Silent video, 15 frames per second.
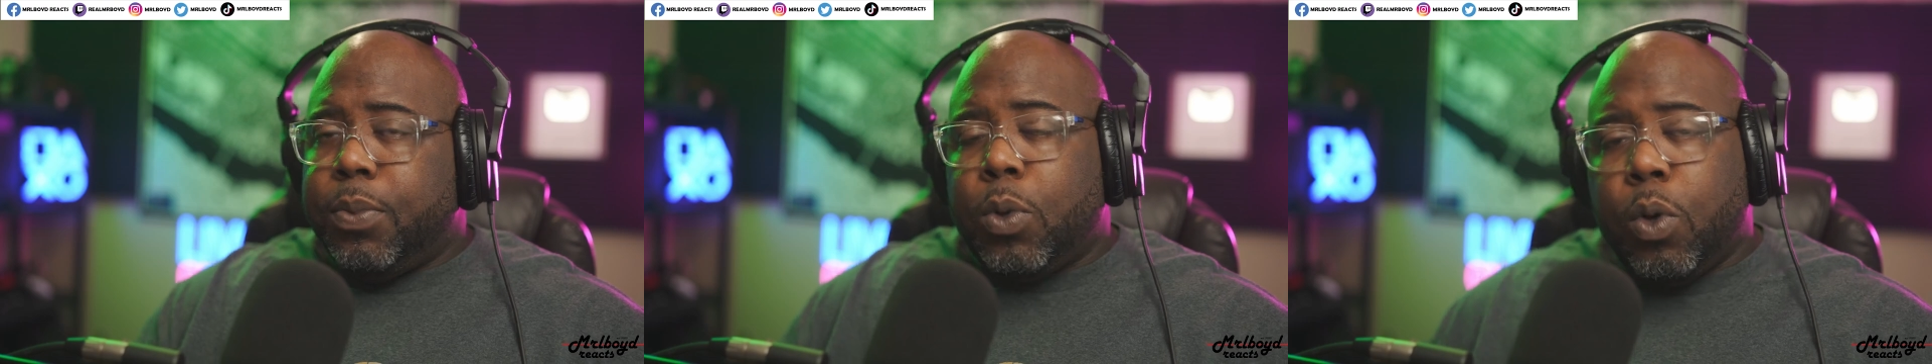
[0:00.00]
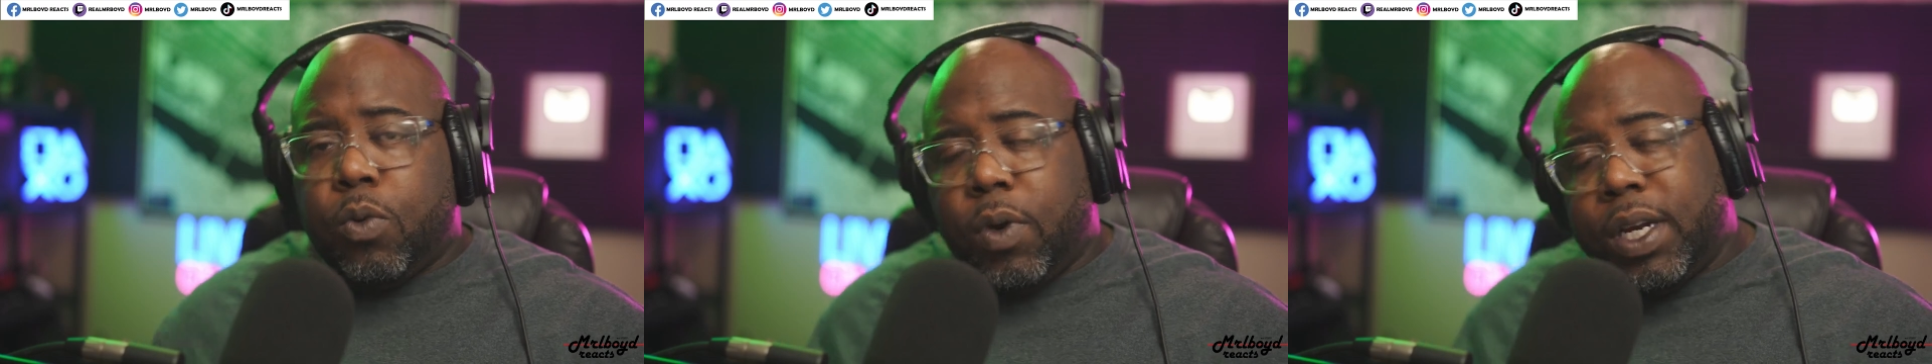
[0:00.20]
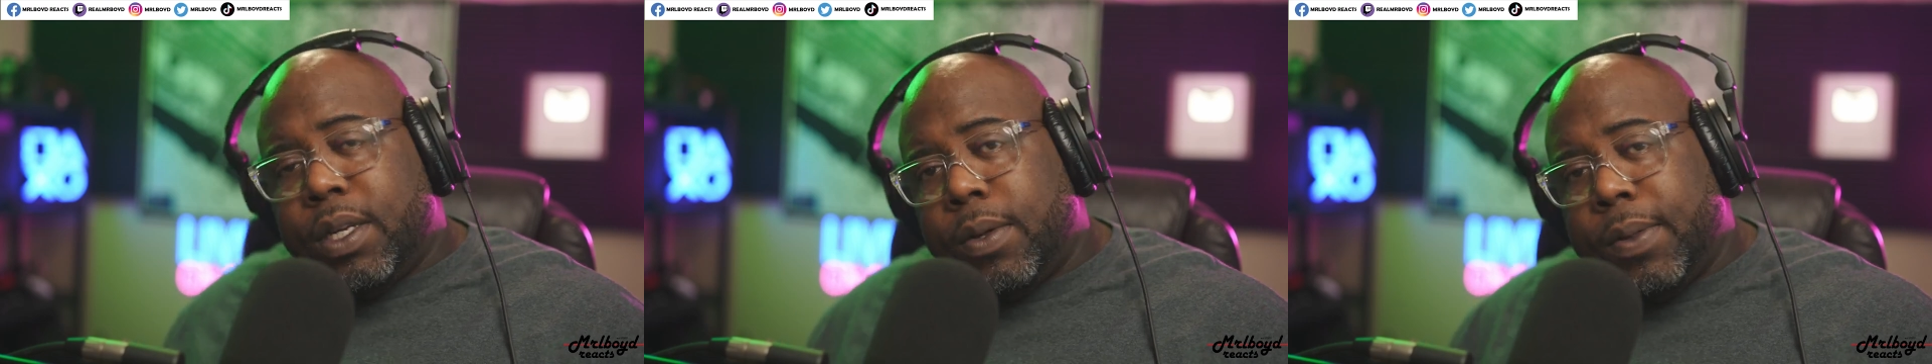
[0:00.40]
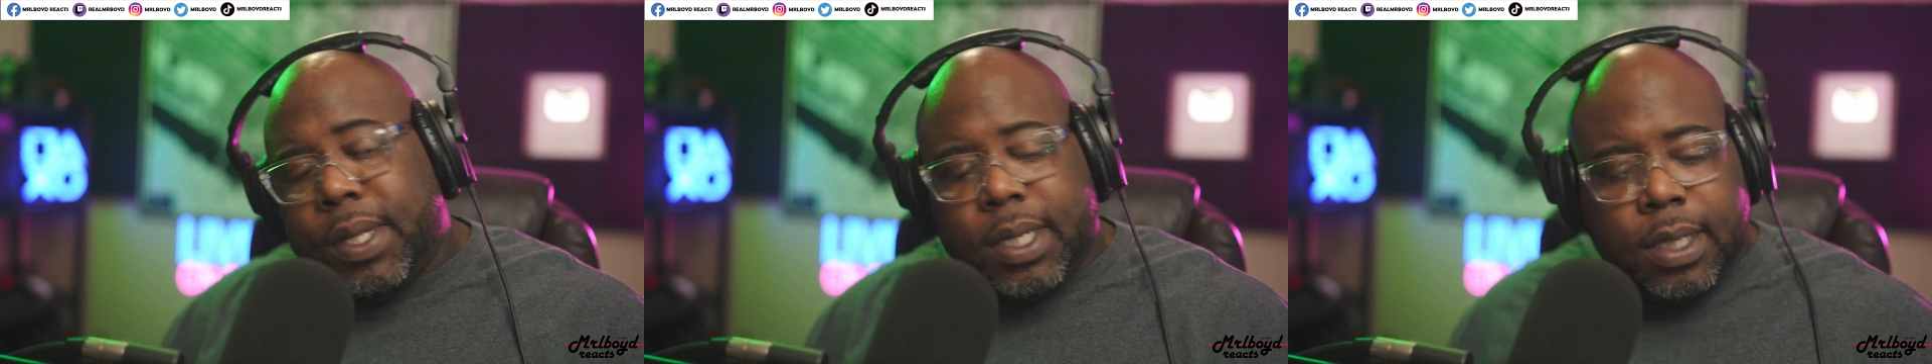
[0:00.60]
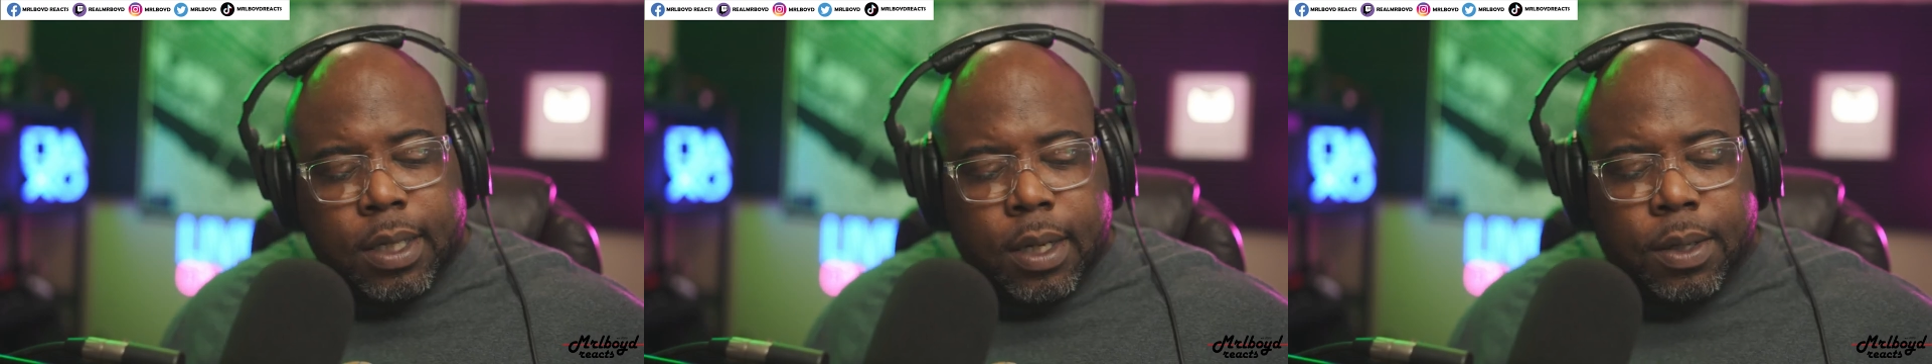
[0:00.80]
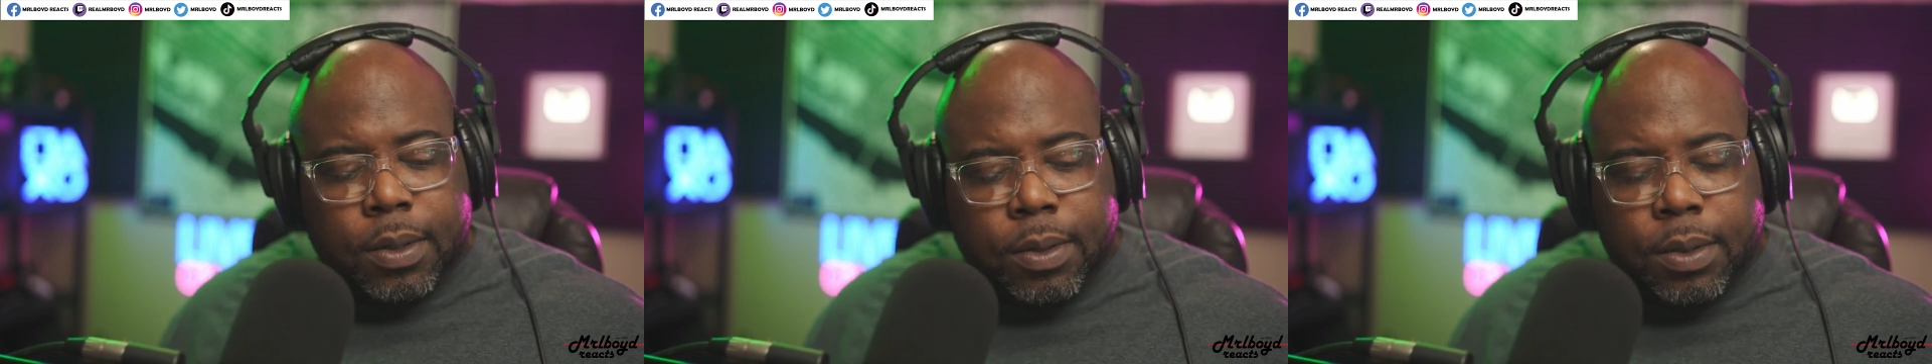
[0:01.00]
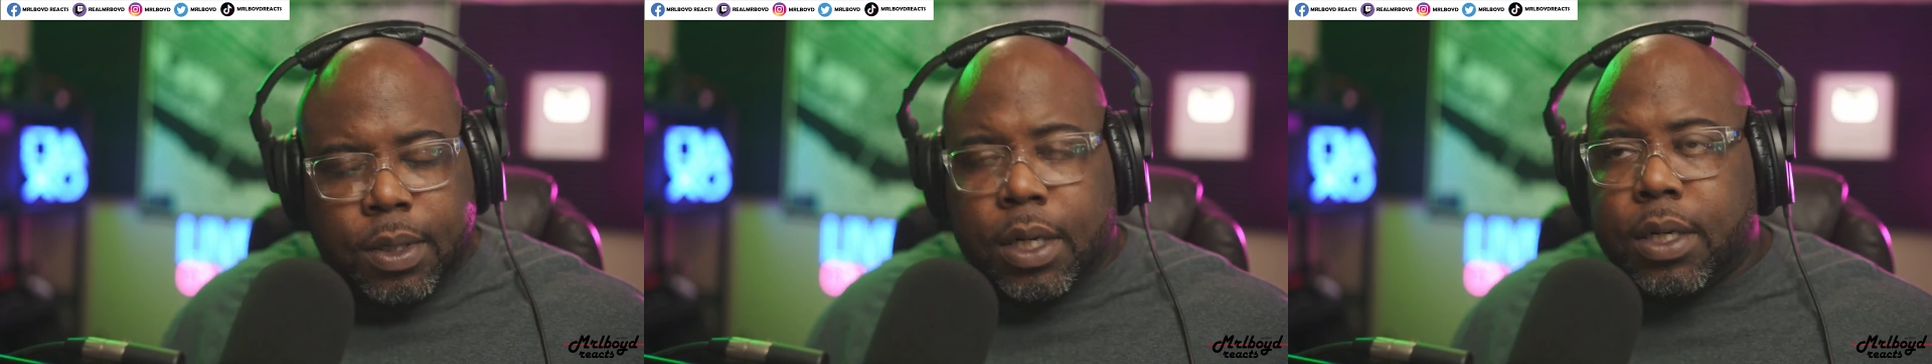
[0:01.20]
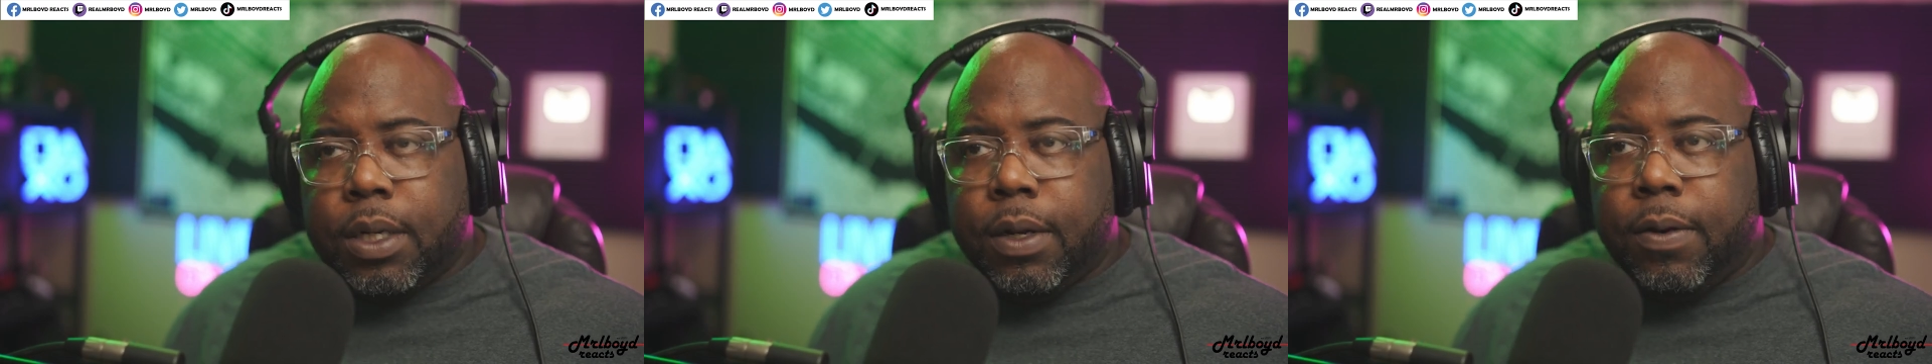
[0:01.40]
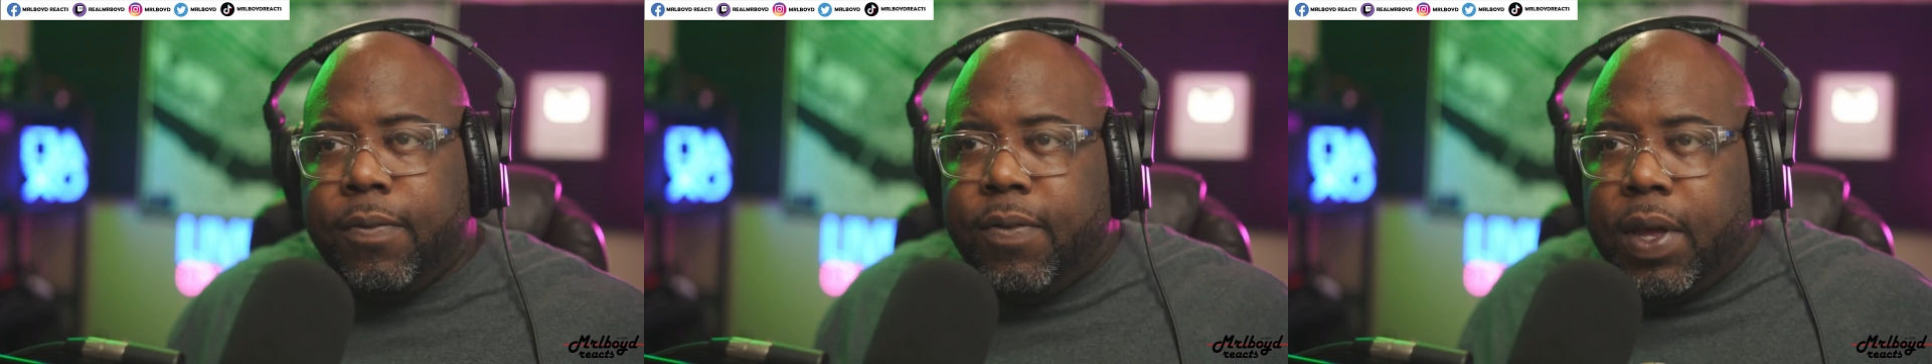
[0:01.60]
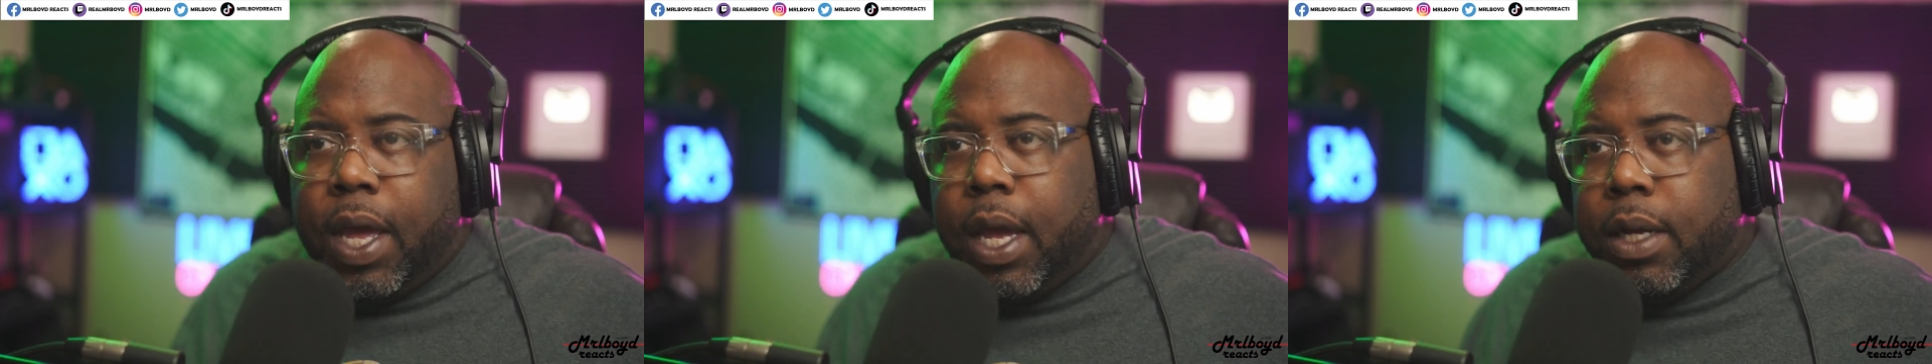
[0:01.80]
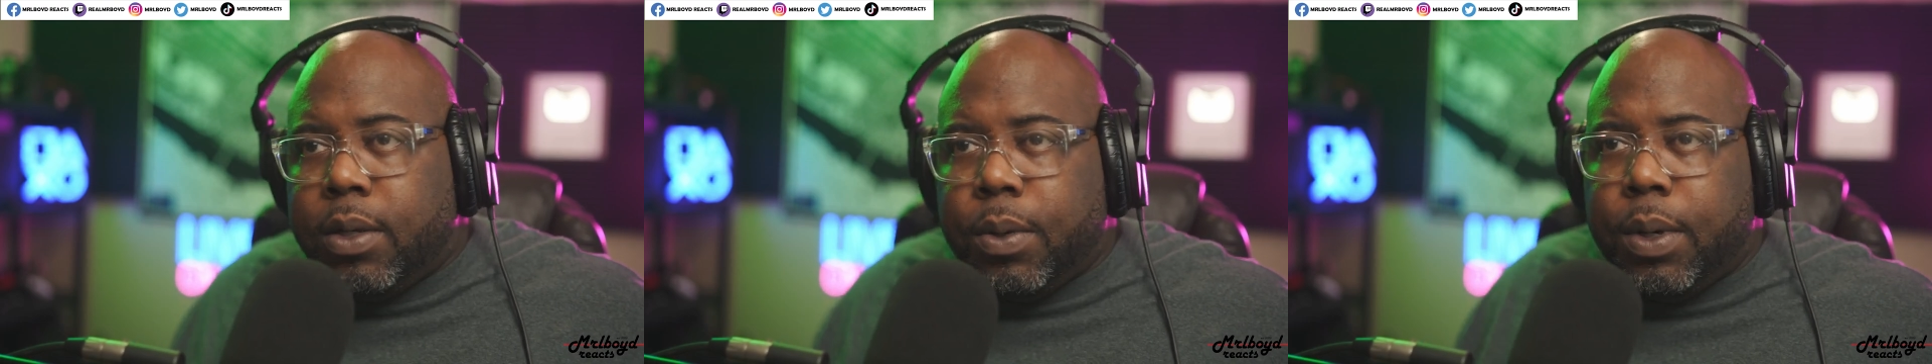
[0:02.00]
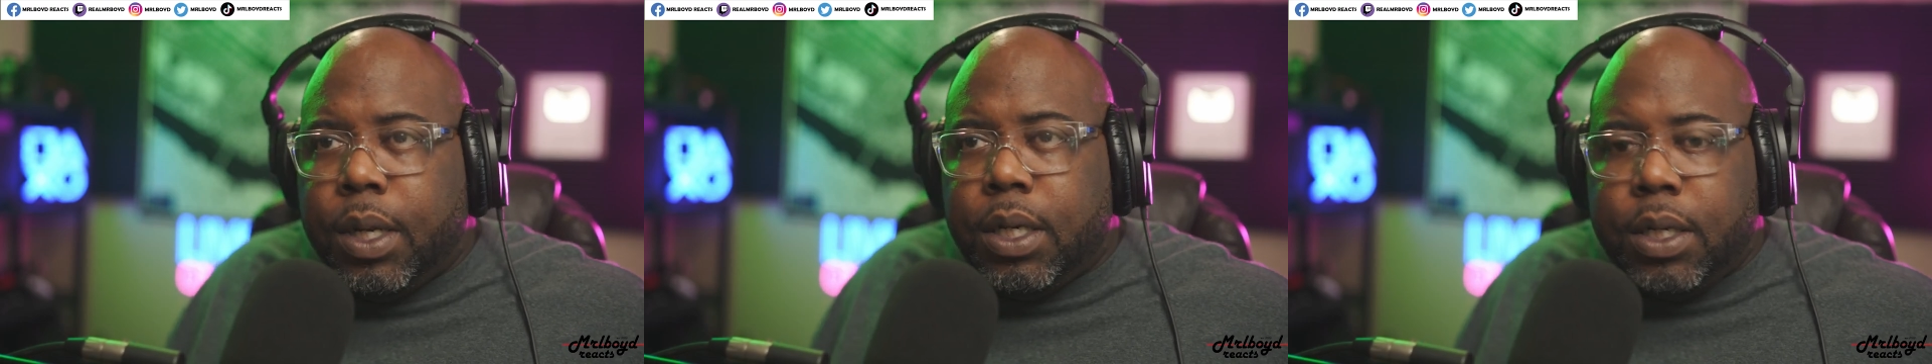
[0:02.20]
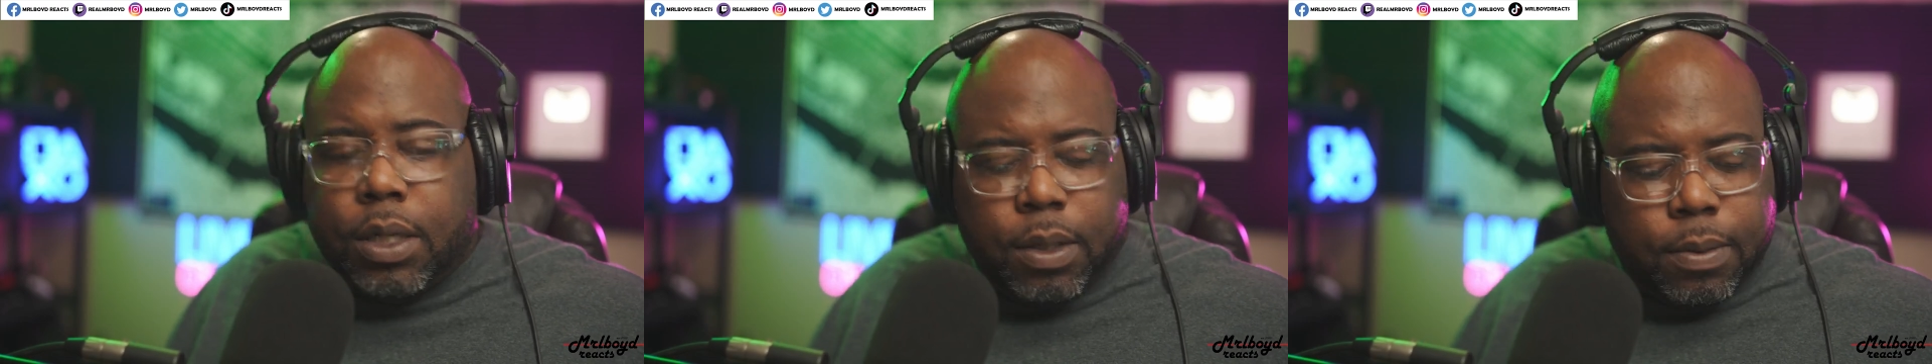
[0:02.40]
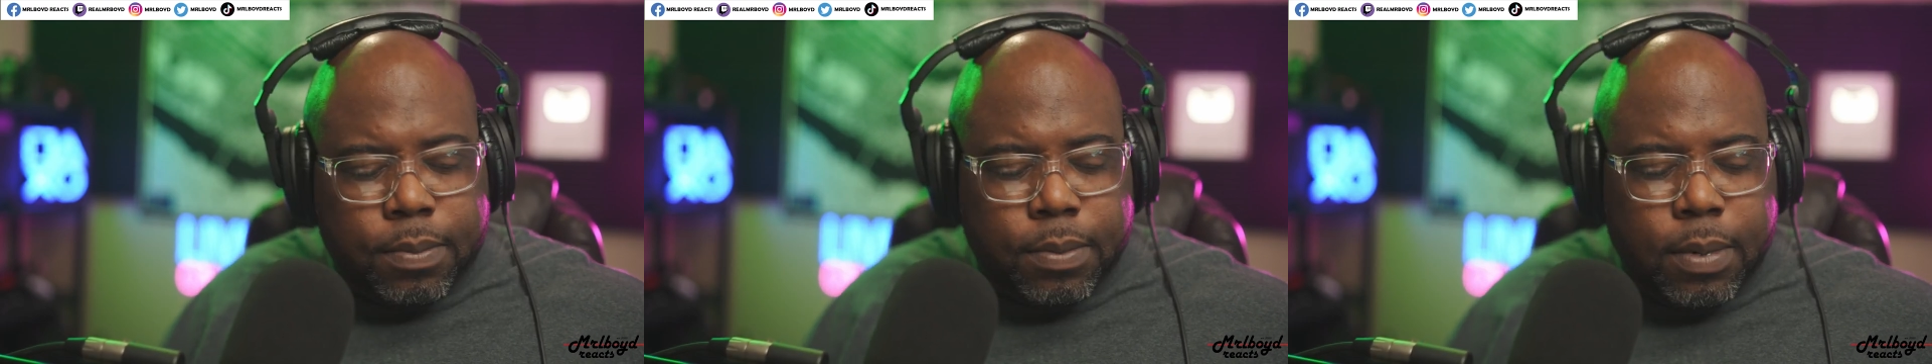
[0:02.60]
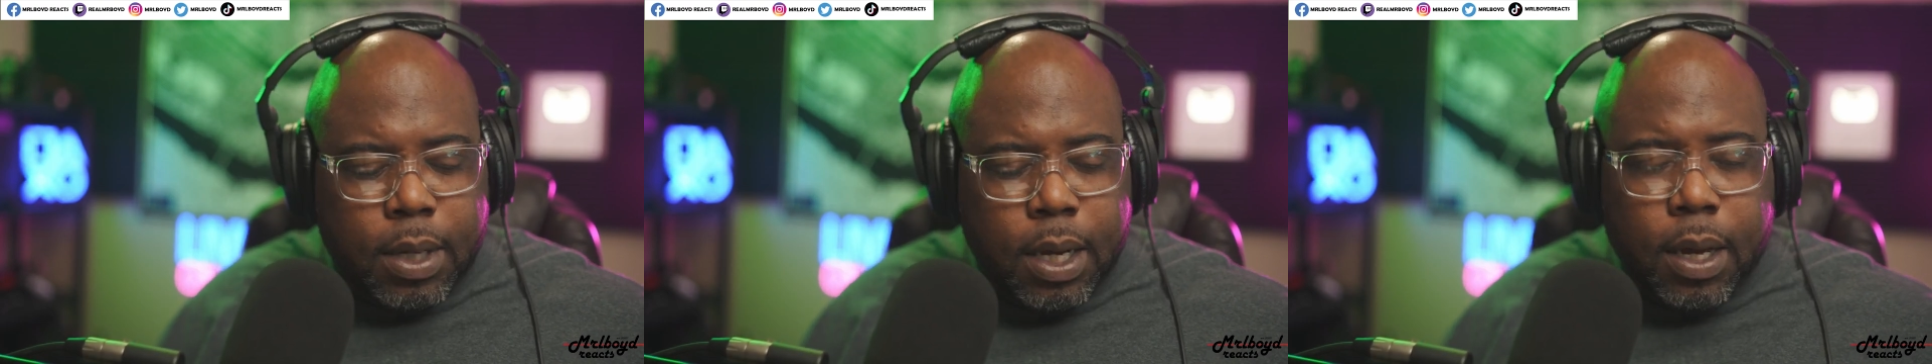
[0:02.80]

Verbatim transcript: Alright, so this is a suggestion via a donation.